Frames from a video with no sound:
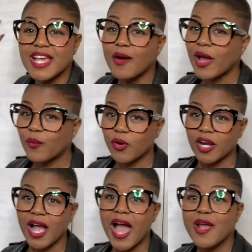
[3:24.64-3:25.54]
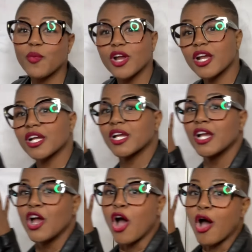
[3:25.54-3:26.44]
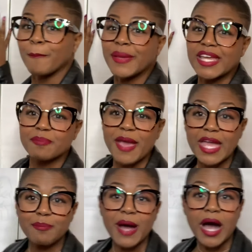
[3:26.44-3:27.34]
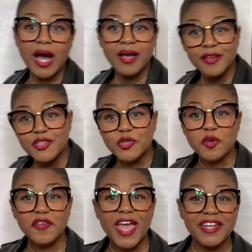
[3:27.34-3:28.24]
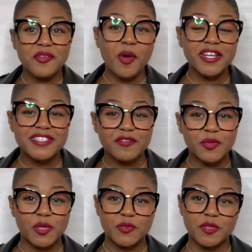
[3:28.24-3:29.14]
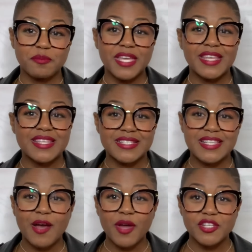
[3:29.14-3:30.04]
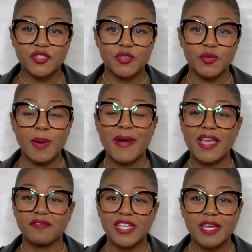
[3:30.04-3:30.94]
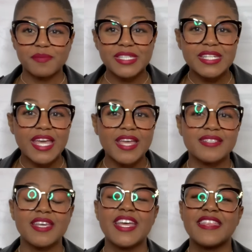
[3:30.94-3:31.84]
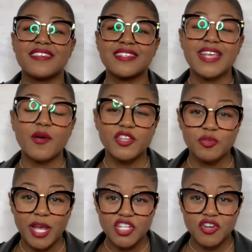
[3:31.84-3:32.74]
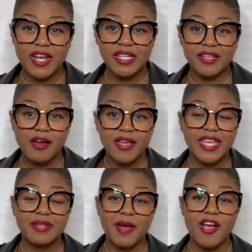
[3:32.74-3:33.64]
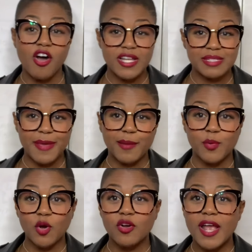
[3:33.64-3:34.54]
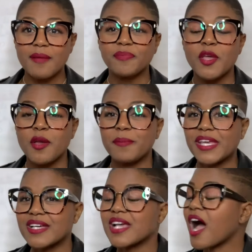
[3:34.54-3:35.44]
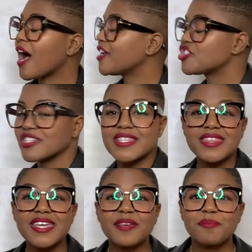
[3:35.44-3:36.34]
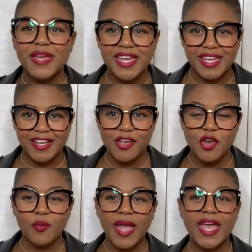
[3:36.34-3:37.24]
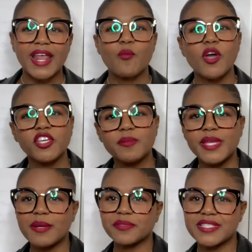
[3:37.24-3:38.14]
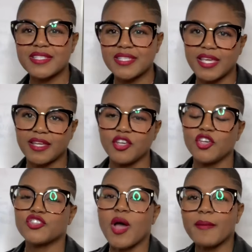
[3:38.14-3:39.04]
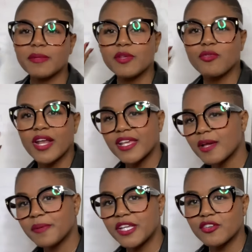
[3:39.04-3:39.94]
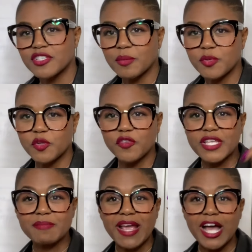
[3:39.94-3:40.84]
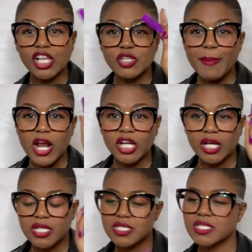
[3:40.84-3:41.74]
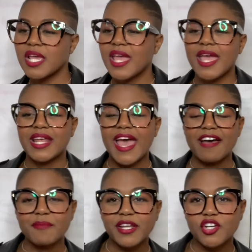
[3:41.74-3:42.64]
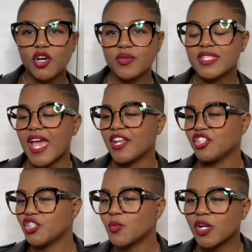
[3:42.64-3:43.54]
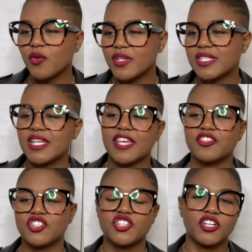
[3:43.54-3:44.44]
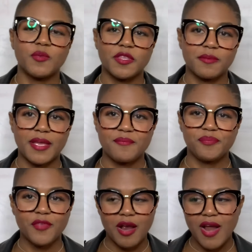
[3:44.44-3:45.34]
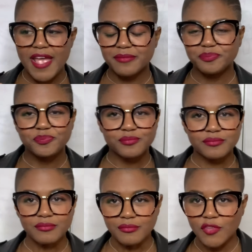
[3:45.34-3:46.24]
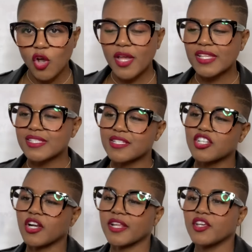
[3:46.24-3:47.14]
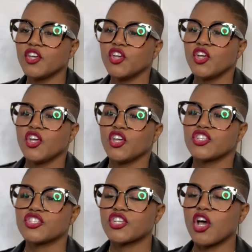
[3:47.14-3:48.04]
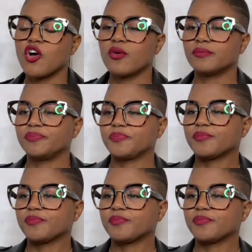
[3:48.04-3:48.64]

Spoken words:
is how I work. I work on big paper. So if anyone has ever worked with me, this is how I do my VIP days. This is how I do my training in my on-demand program, because I just think big, right? And I want you to be able to see it. So I'm going to be writing up here in my colored markers, and I have my notes, and you are going to take this journey with me. All right? Okay, let's get started. So